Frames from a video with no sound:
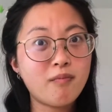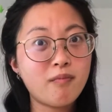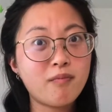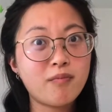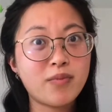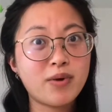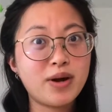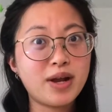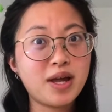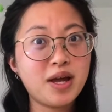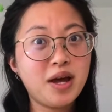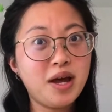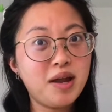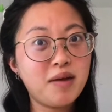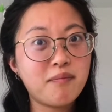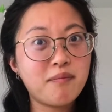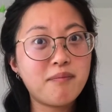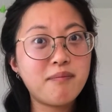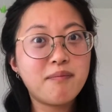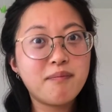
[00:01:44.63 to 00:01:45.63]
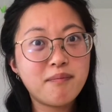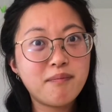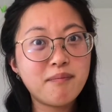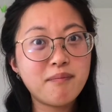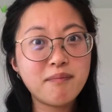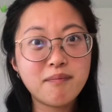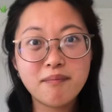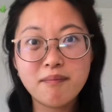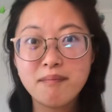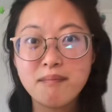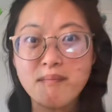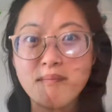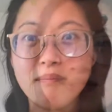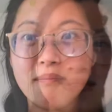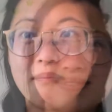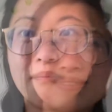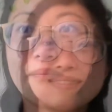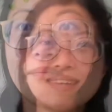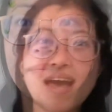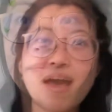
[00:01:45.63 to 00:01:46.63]
Pretty good.
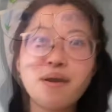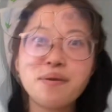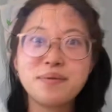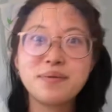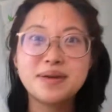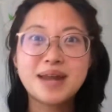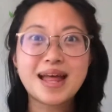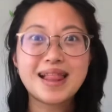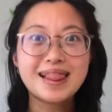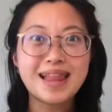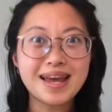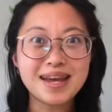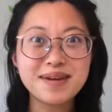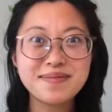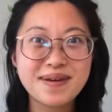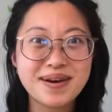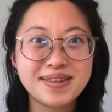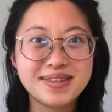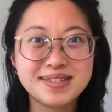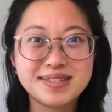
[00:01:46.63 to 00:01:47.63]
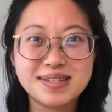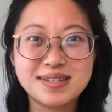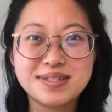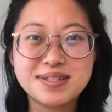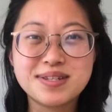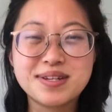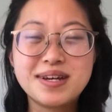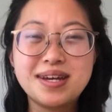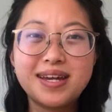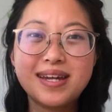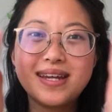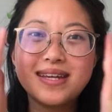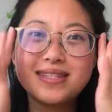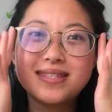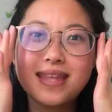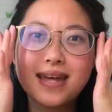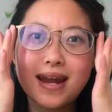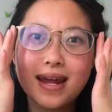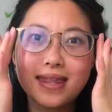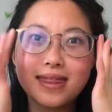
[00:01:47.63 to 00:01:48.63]
What I like about the sunscreen is
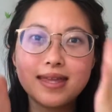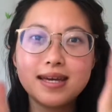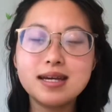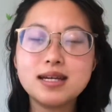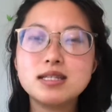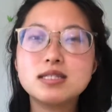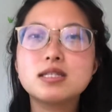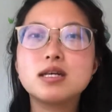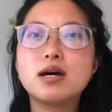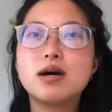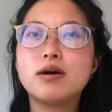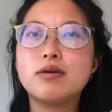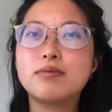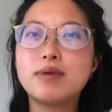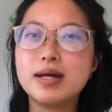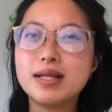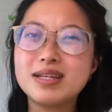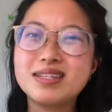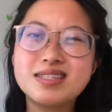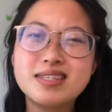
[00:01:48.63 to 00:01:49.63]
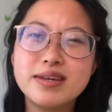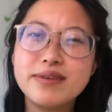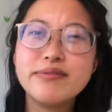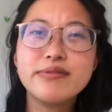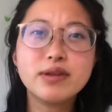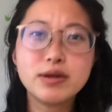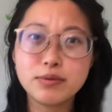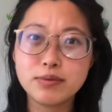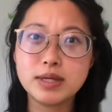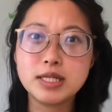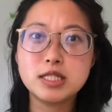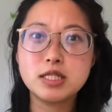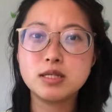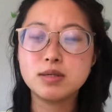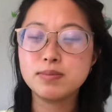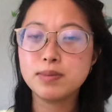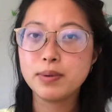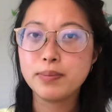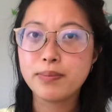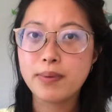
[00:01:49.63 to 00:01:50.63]
that I think it's a relatively
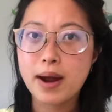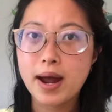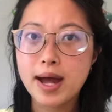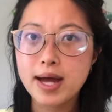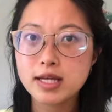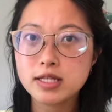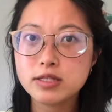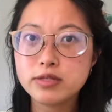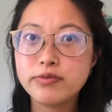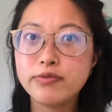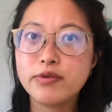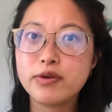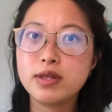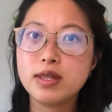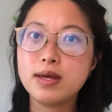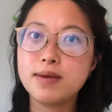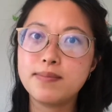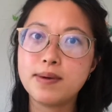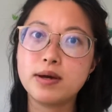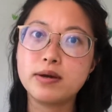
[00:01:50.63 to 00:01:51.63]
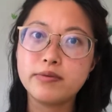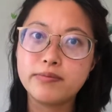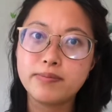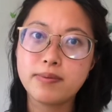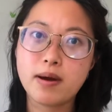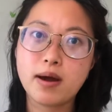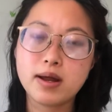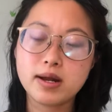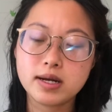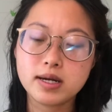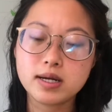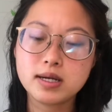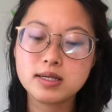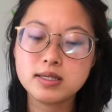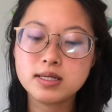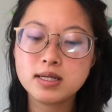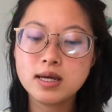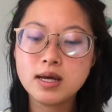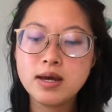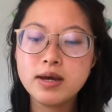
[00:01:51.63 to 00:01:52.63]
reasonable price for the amount of
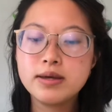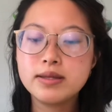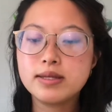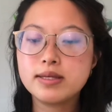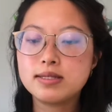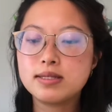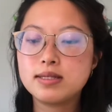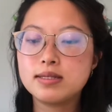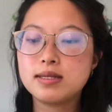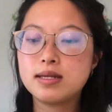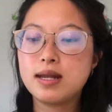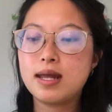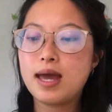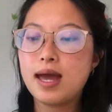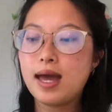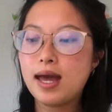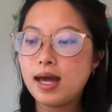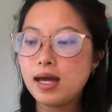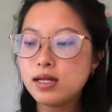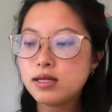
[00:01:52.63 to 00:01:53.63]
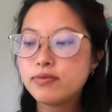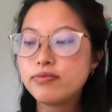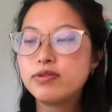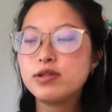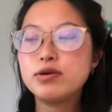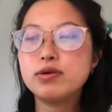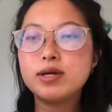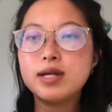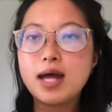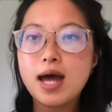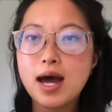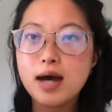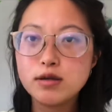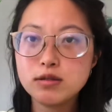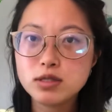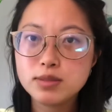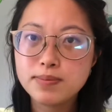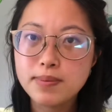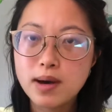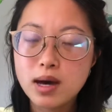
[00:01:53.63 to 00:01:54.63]
product. This is an 8 fluid
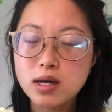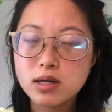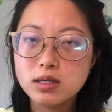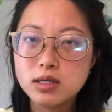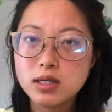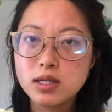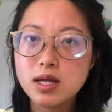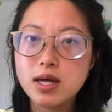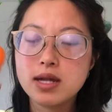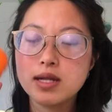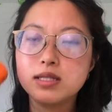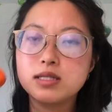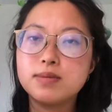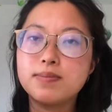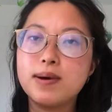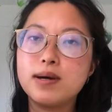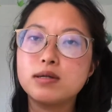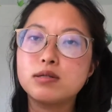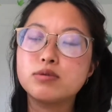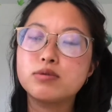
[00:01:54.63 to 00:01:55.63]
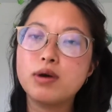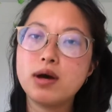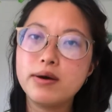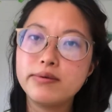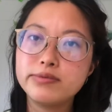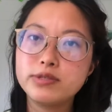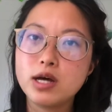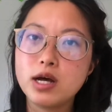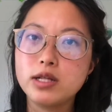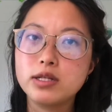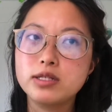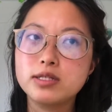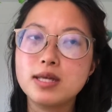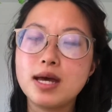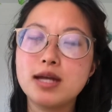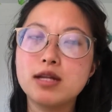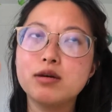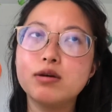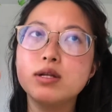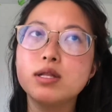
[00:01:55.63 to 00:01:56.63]
ounce bottle and it's about $12. I
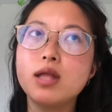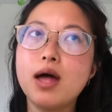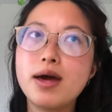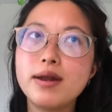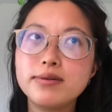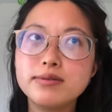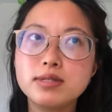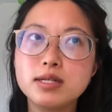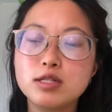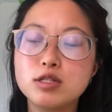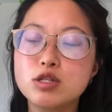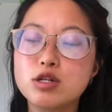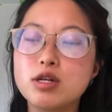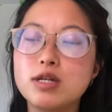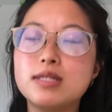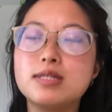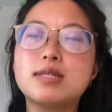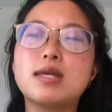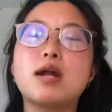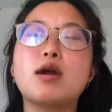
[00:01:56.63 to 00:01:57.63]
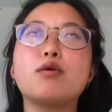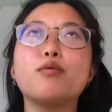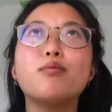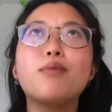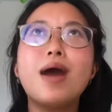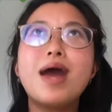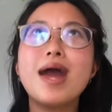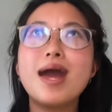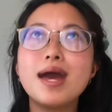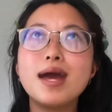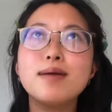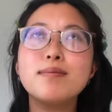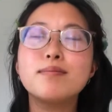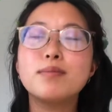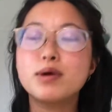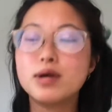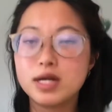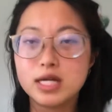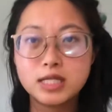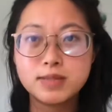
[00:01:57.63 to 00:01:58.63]
know a lot of sunscreens that are way
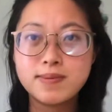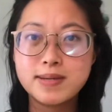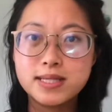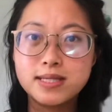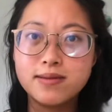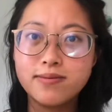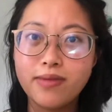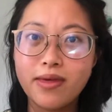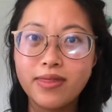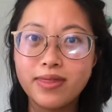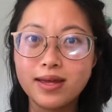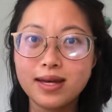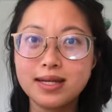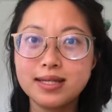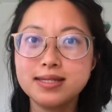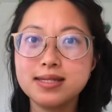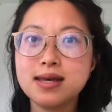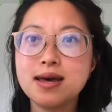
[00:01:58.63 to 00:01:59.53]
more expensive than this.